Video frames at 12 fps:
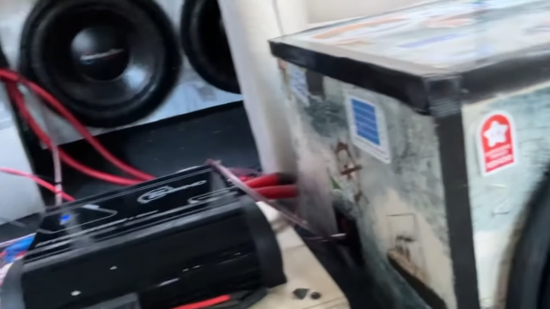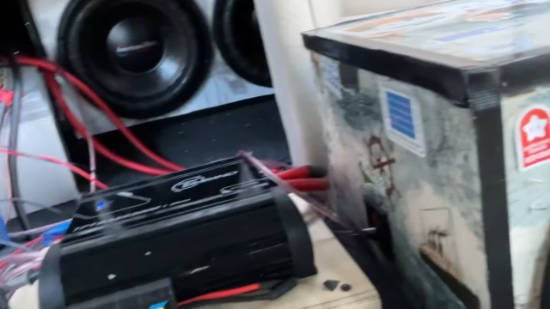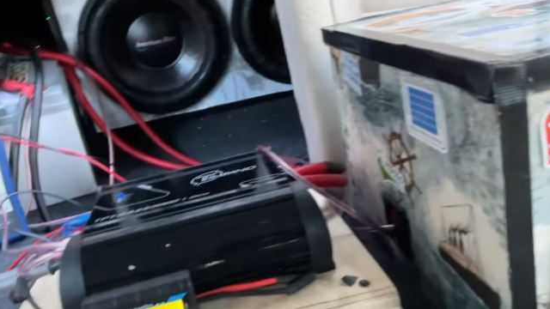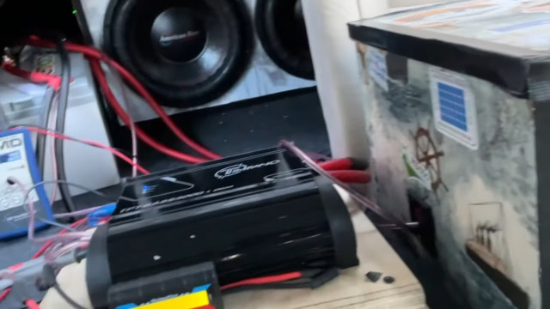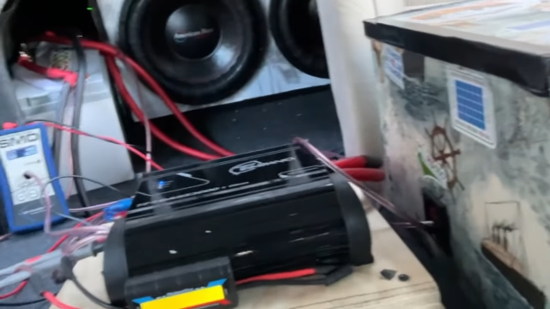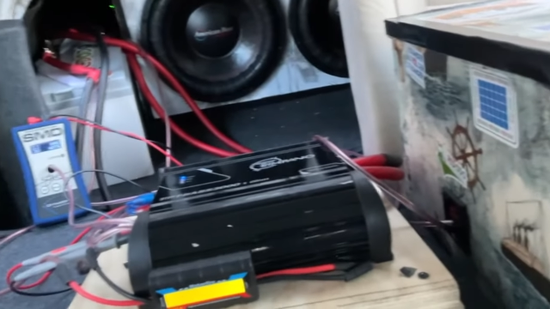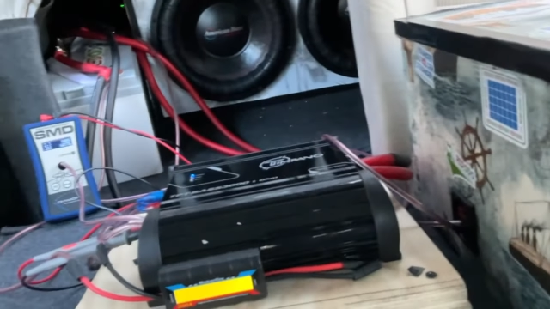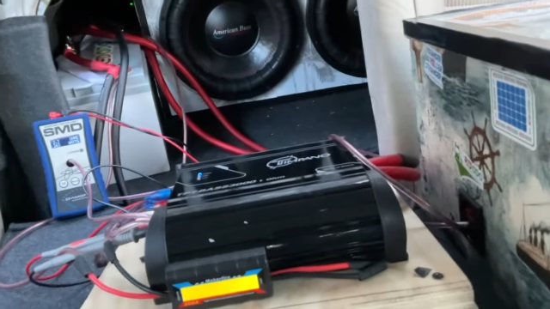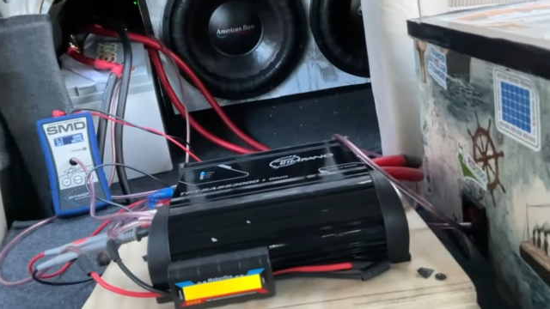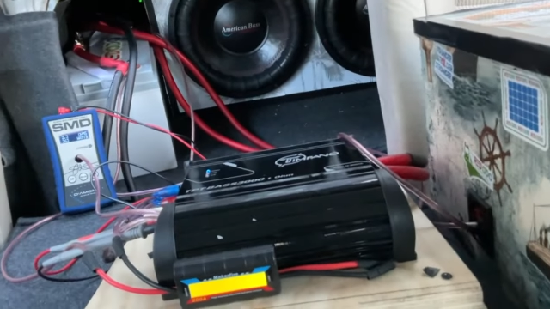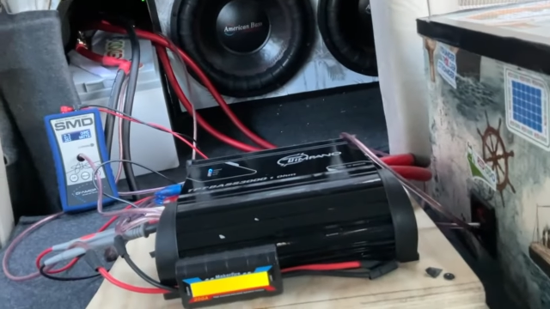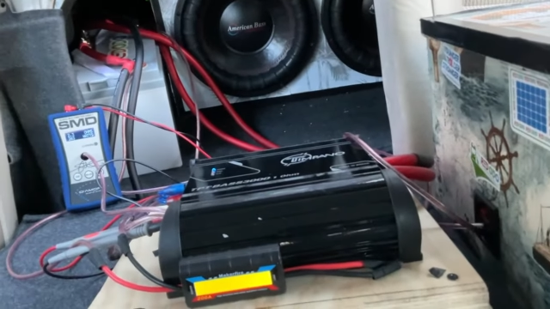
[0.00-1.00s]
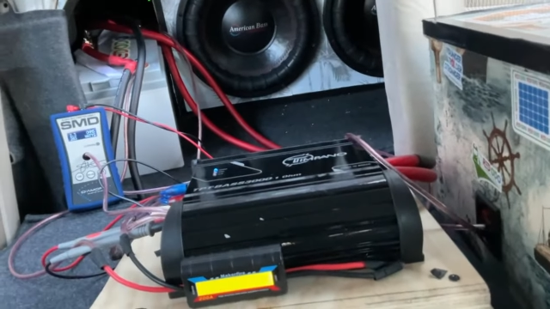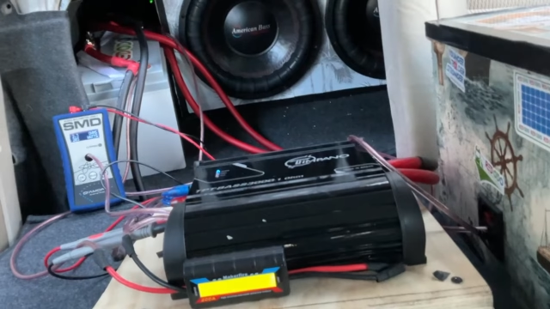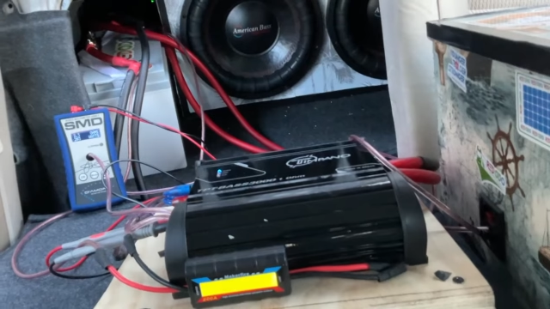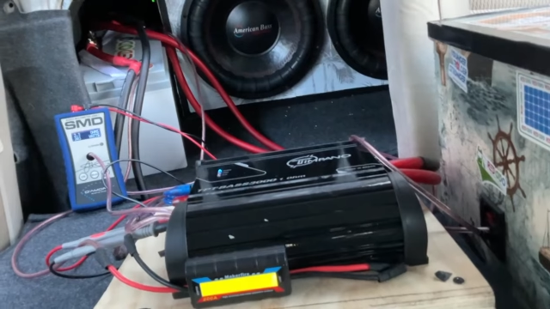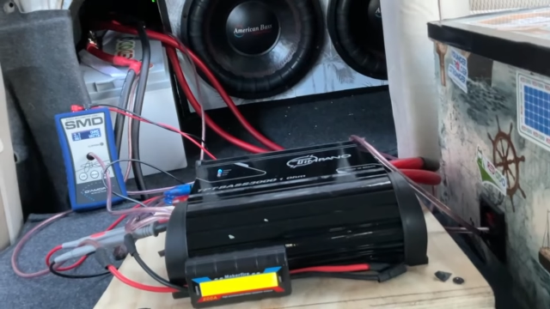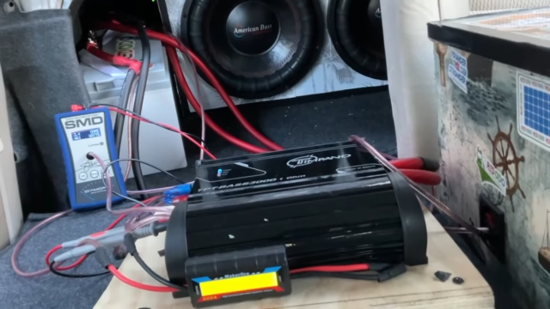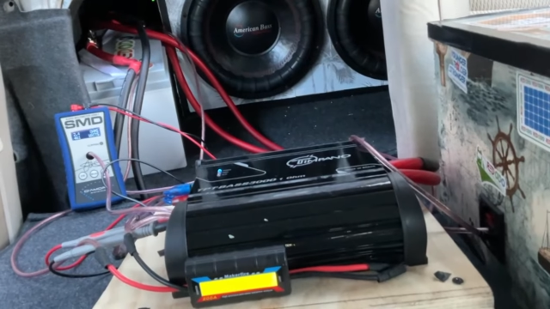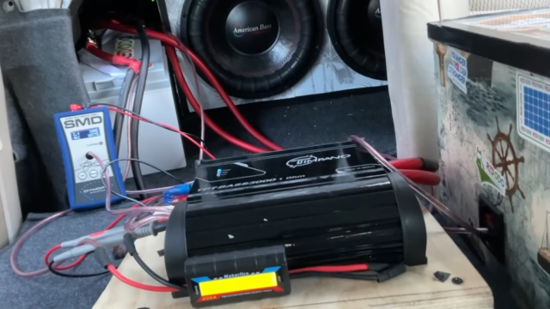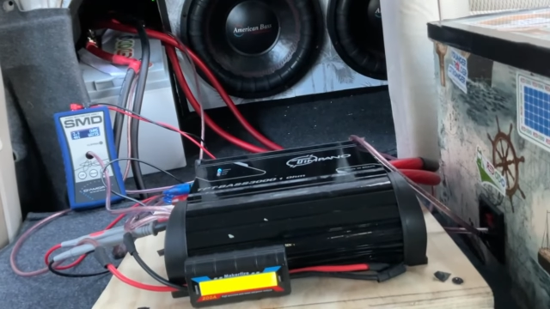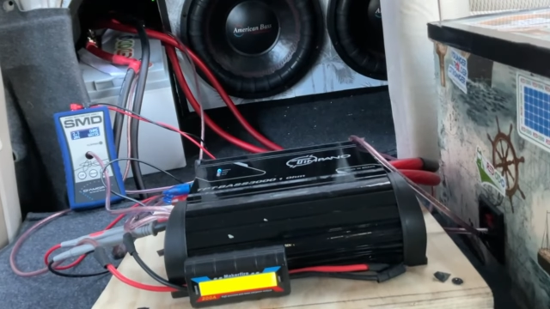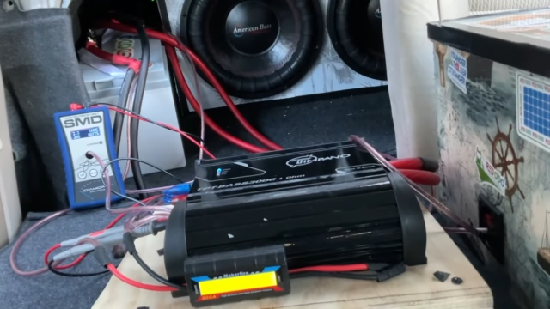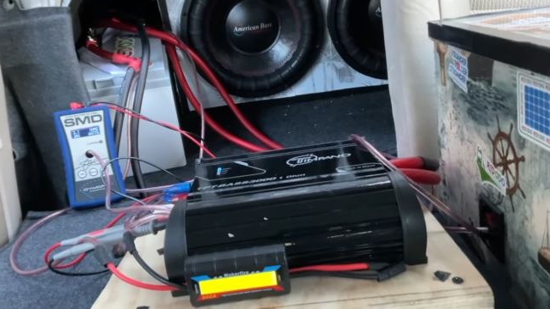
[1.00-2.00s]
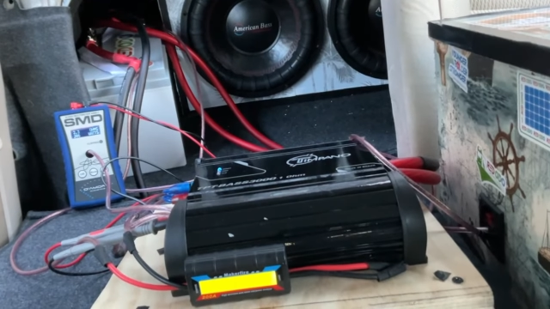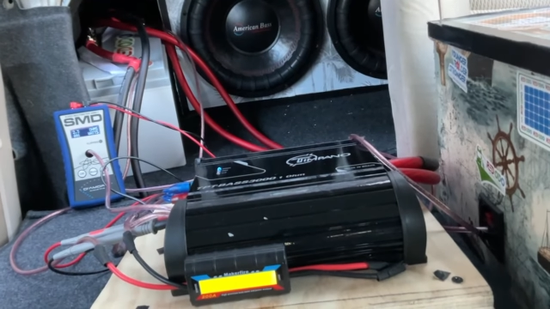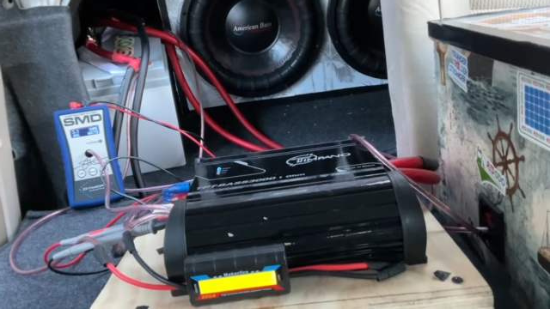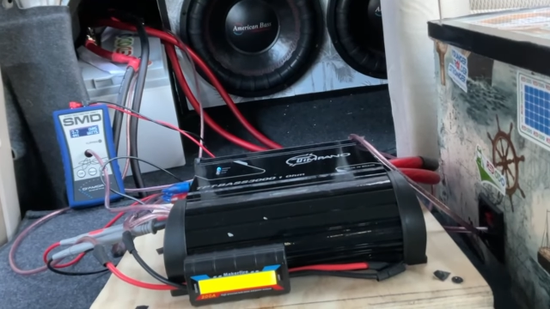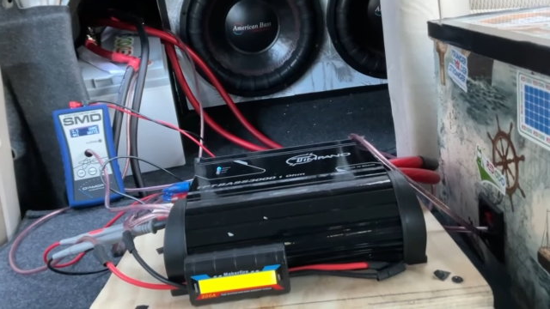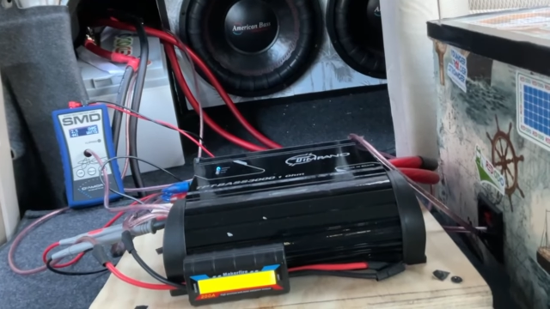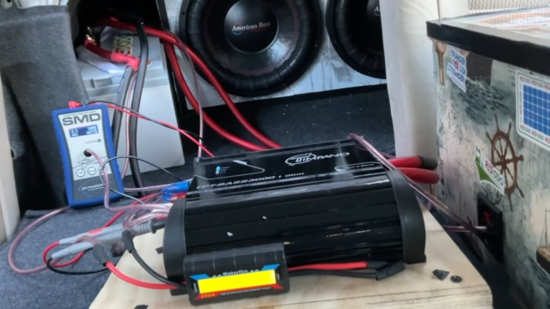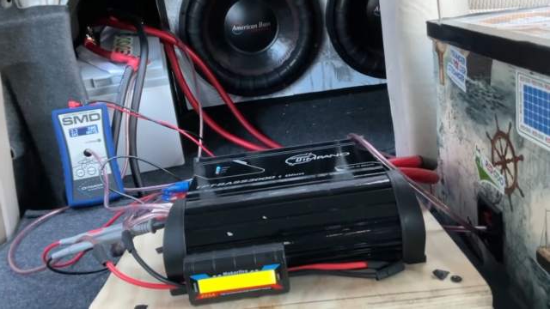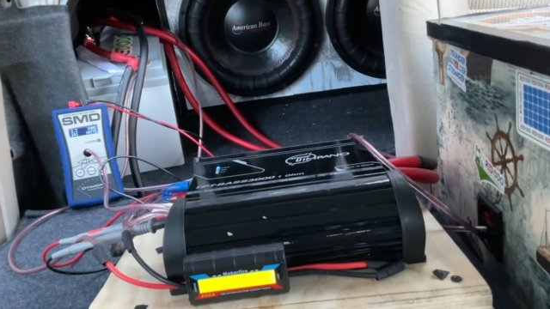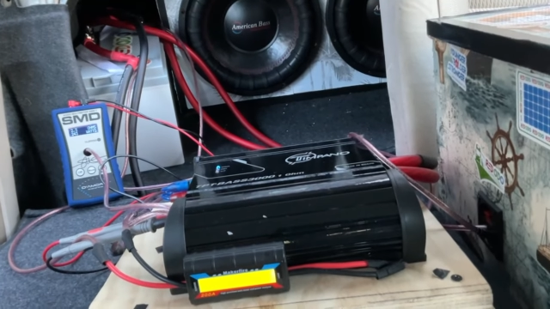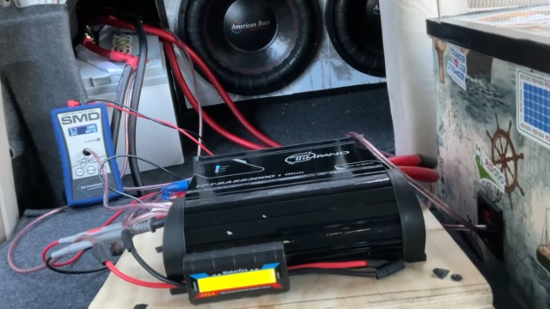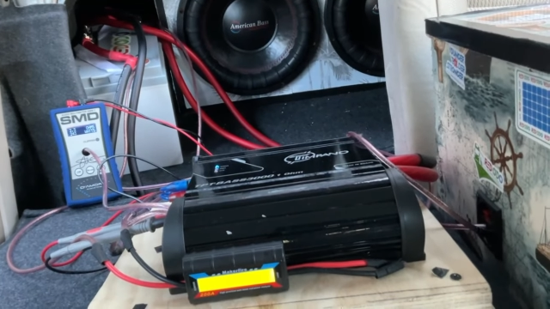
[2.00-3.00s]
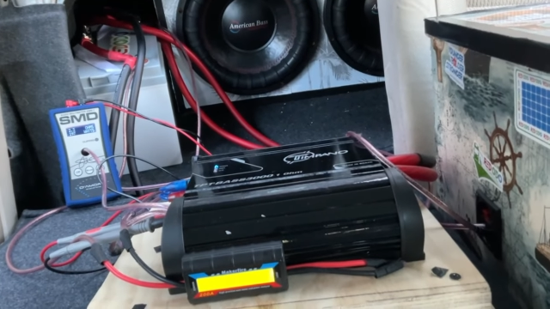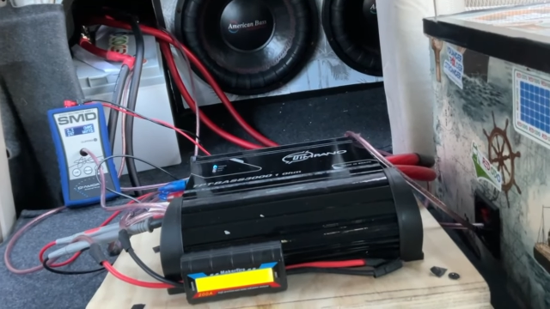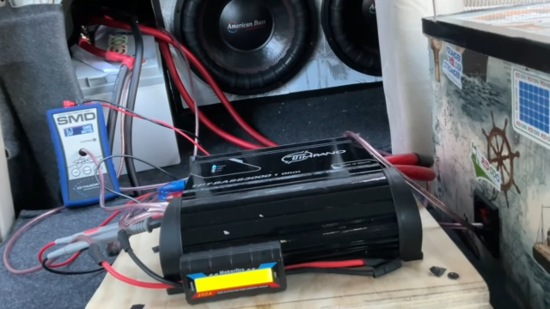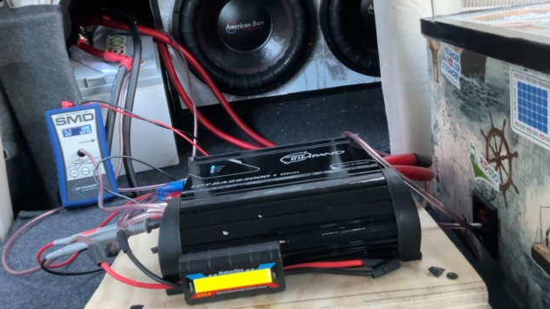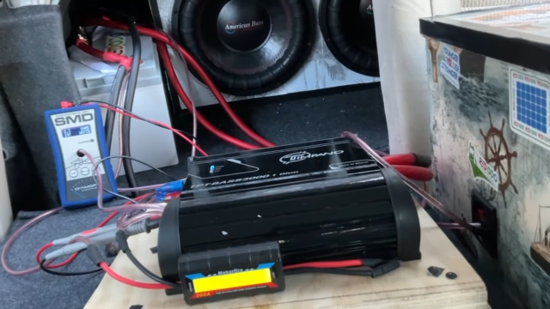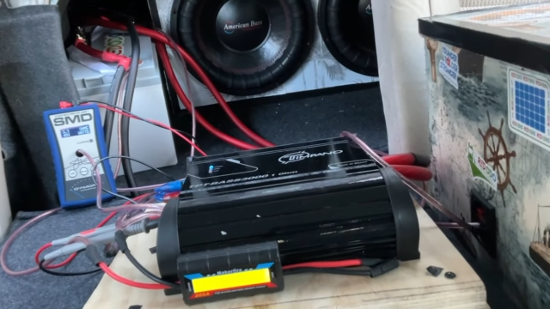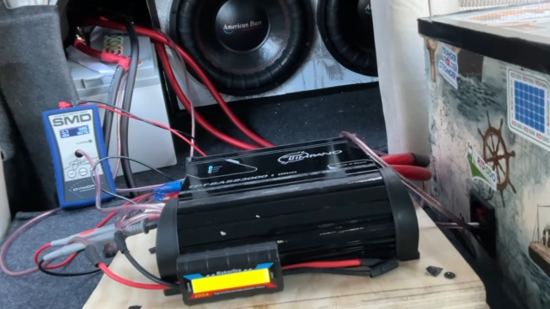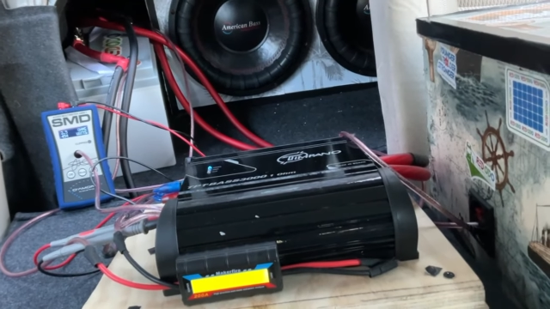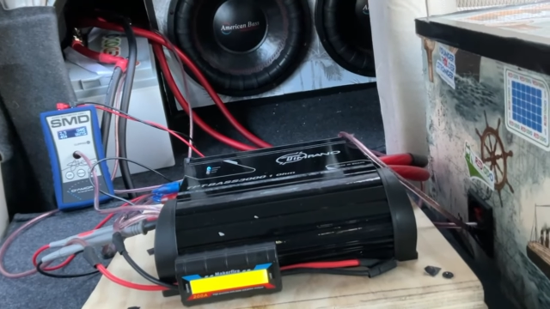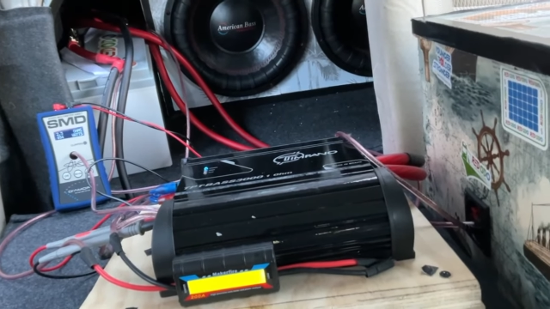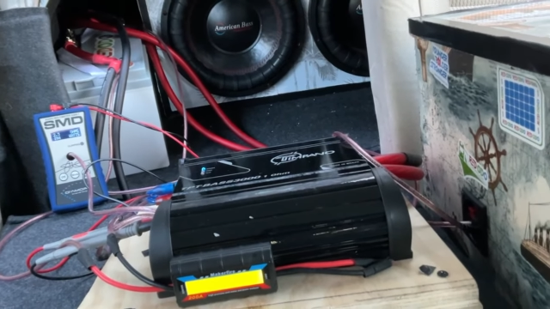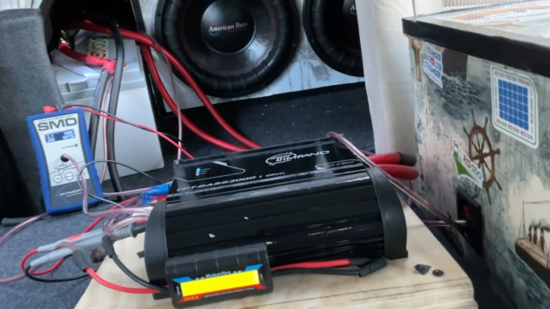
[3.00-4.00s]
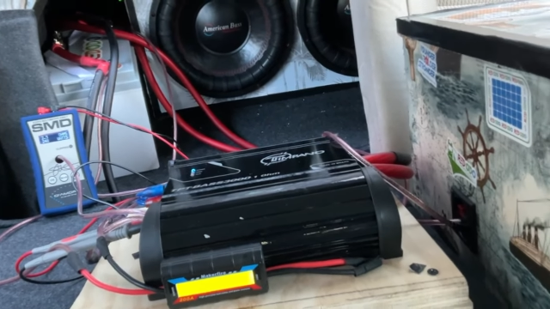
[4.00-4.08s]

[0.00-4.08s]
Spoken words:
Nobody's mouth can be seen.